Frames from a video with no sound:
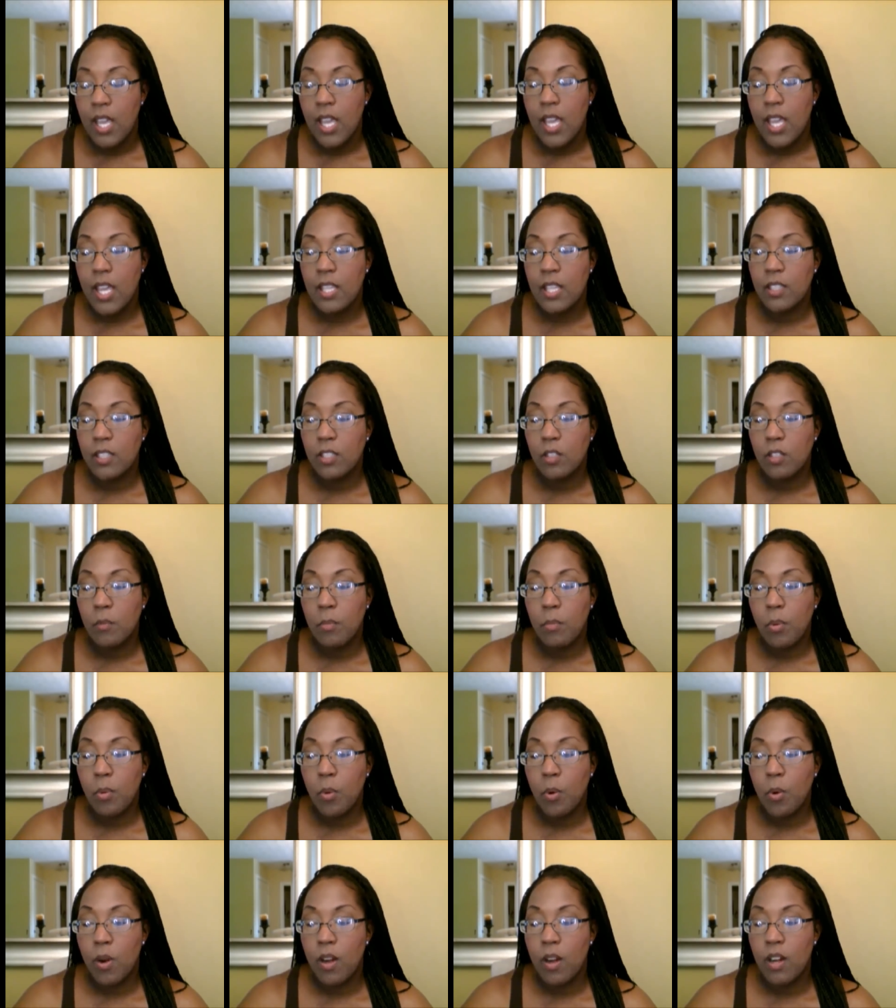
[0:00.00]
and
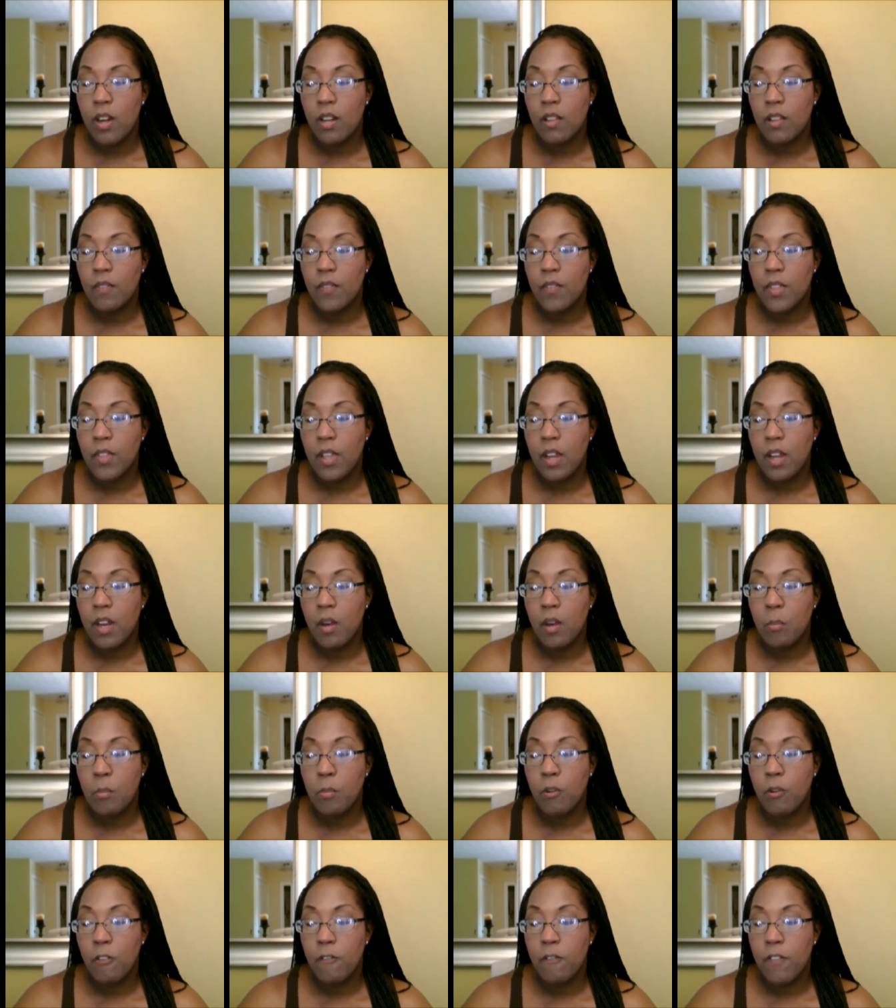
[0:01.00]
support their
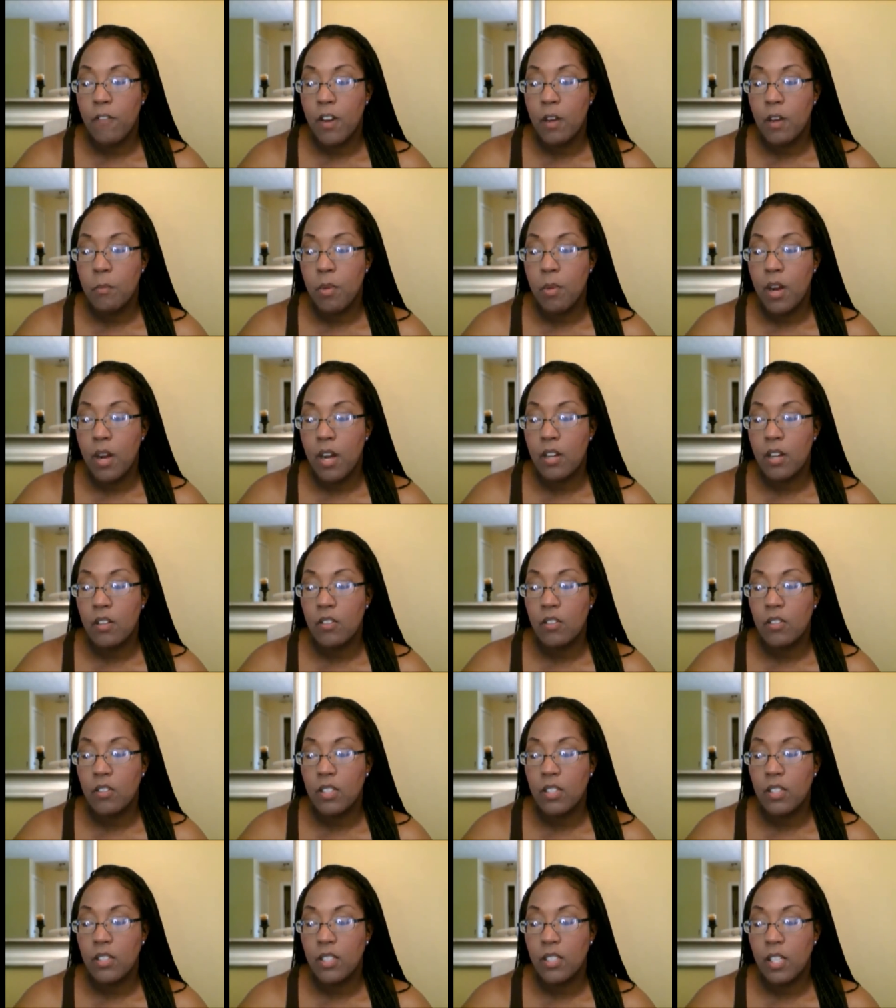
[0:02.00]
preferred
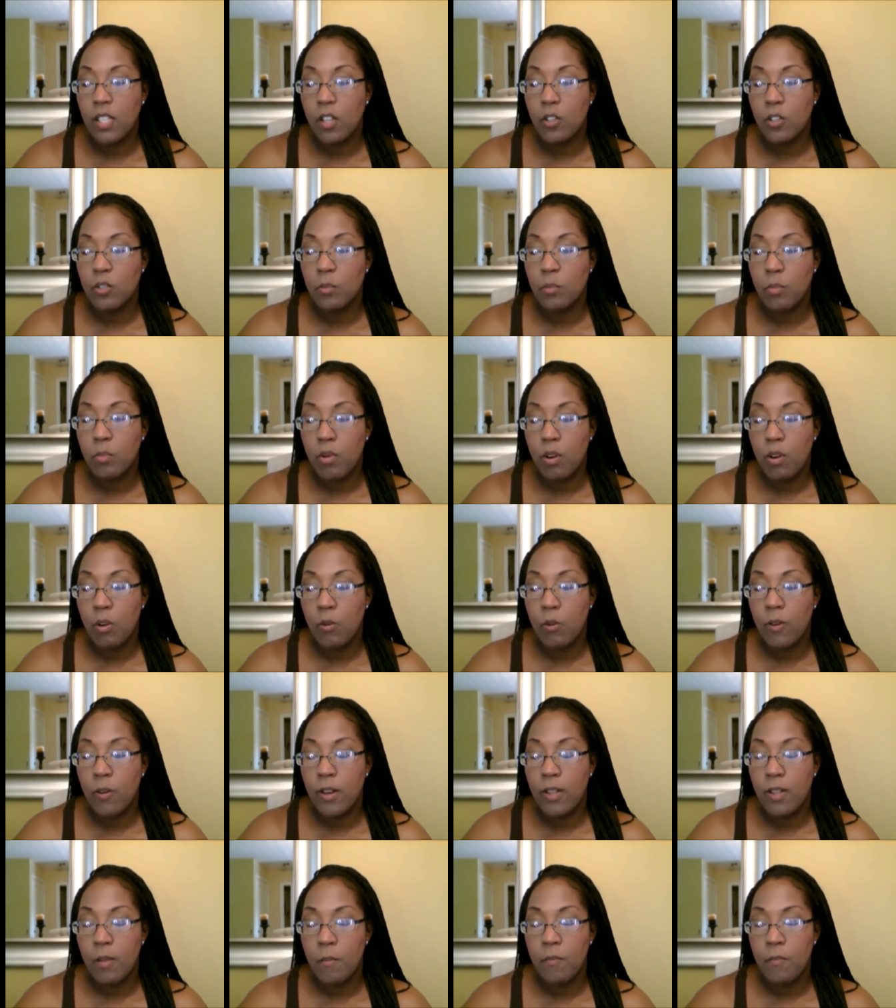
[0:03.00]
partners and sales
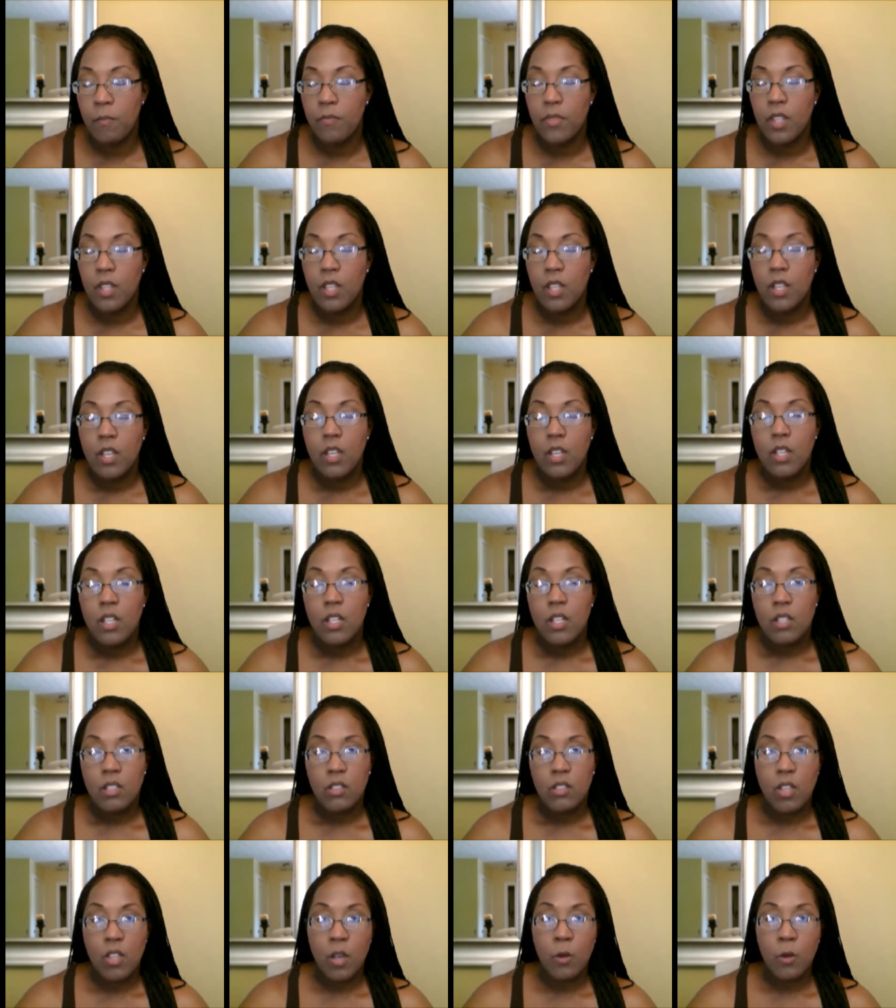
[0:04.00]
program.
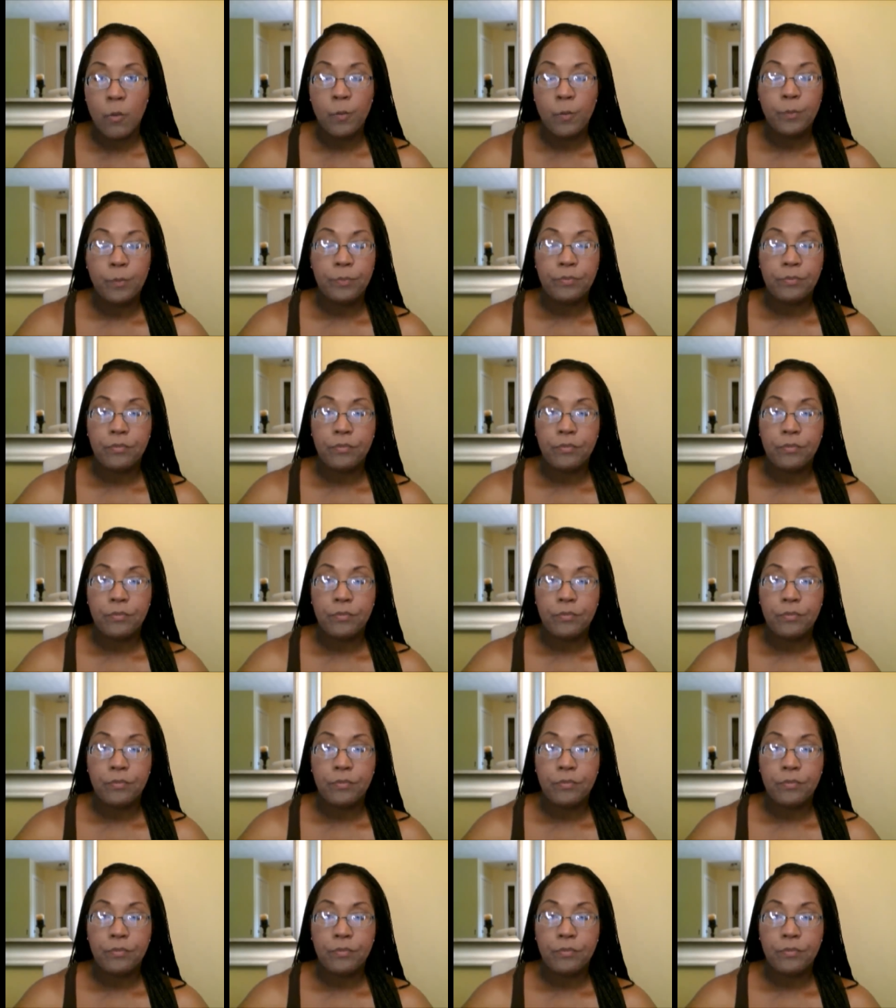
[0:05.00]
So